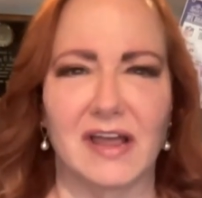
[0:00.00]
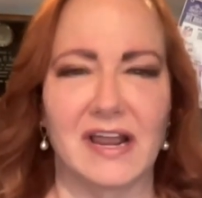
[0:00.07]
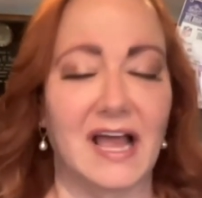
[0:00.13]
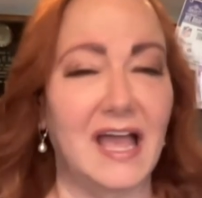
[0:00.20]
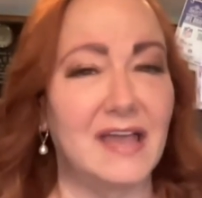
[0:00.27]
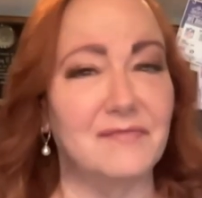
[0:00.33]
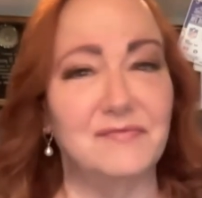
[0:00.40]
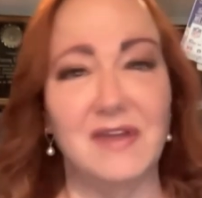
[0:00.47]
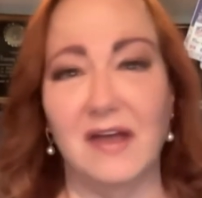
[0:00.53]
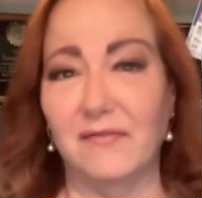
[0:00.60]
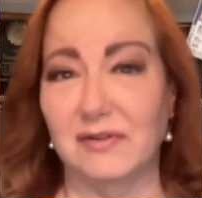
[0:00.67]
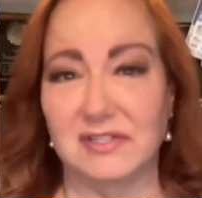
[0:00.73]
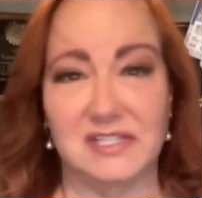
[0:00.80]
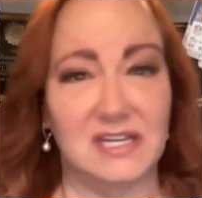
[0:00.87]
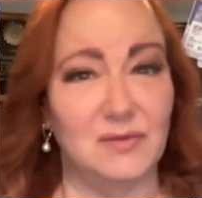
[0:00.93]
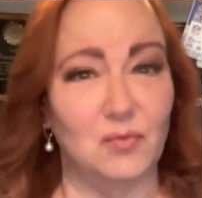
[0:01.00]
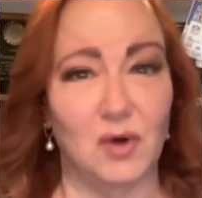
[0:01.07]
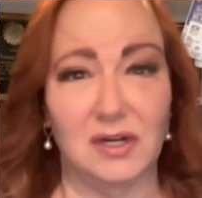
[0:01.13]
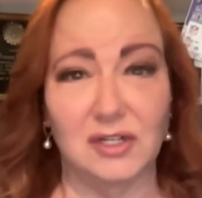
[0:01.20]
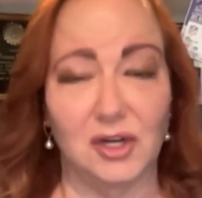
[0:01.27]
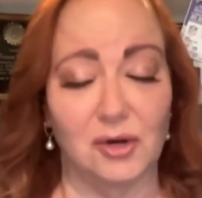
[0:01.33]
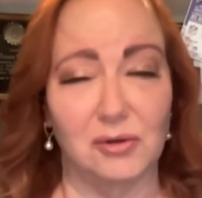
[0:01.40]
and I have never seen
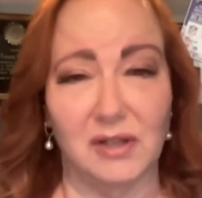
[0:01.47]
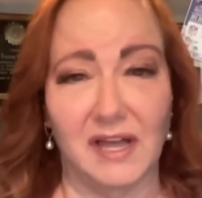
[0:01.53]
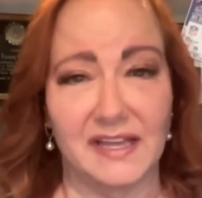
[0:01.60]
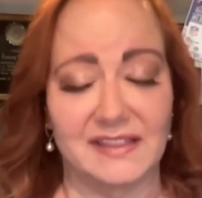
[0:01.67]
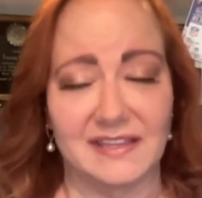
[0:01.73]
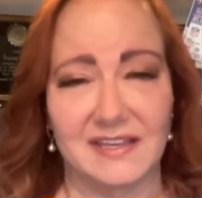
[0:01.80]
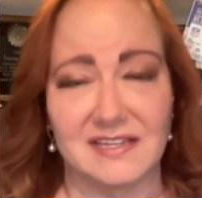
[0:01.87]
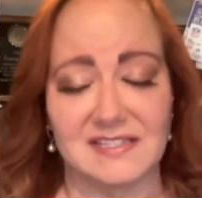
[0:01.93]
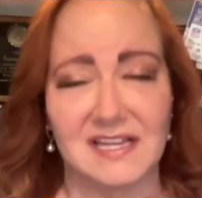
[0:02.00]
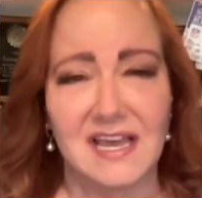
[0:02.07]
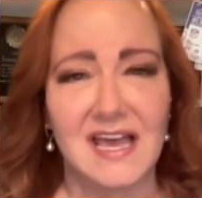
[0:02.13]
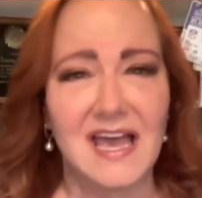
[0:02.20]
one go like this.